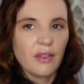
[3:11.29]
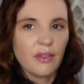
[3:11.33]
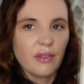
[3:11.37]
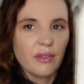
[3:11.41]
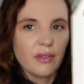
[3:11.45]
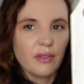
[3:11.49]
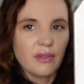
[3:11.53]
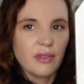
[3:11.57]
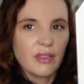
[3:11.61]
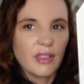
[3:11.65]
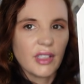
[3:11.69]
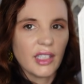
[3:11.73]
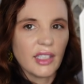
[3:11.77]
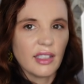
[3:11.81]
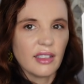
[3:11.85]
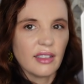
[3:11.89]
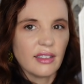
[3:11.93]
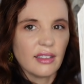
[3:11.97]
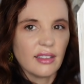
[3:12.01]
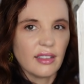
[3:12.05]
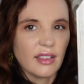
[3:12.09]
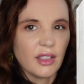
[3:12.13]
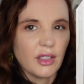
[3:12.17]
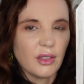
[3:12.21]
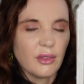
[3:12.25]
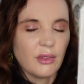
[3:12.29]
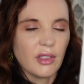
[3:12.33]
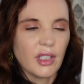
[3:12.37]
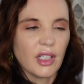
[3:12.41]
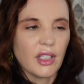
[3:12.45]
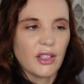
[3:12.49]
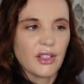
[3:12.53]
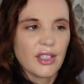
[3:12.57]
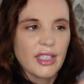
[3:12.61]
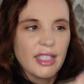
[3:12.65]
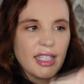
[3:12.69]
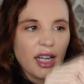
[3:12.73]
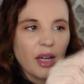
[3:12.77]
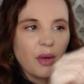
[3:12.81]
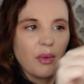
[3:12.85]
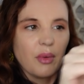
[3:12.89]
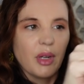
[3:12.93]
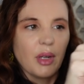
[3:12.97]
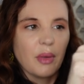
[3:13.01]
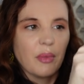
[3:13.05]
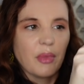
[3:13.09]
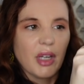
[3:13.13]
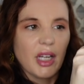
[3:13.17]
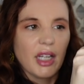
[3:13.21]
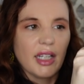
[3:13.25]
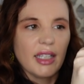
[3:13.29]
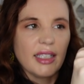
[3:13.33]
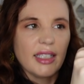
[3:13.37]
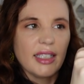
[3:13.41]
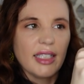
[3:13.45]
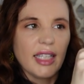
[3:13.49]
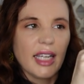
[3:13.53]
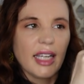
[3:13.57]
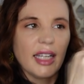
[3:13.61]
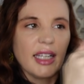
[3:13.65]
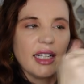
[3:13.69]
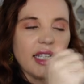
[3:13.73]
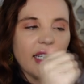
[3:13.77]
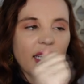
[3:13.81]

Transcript: of, you'll understand what I'm kind of saying.